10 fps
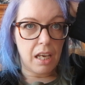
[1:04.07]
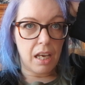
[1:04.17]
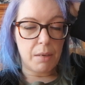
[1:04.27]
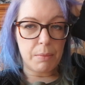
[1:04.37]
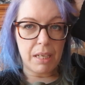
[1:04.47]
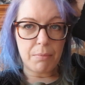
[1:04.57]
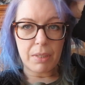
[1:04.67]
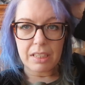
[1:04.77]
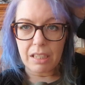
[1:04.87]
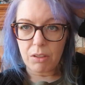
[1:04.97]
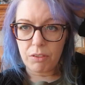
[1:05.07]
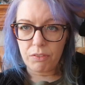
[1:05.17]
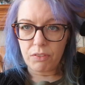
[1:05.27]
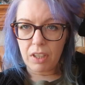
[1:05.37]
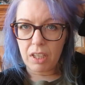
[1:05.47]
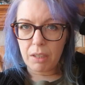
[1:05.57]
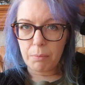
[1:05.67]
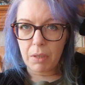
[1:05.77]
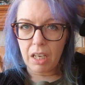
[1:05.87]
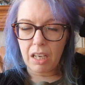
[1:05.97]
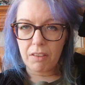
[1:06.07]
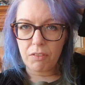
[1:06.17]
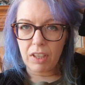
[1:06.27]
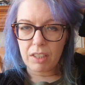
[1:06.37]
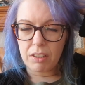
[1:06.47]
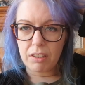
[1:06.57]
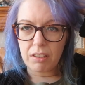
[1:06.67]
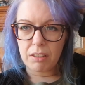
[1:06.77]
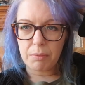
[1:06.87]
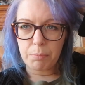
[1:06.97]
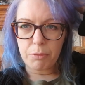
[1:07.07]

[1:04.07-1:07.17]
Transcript: In myself, I've had a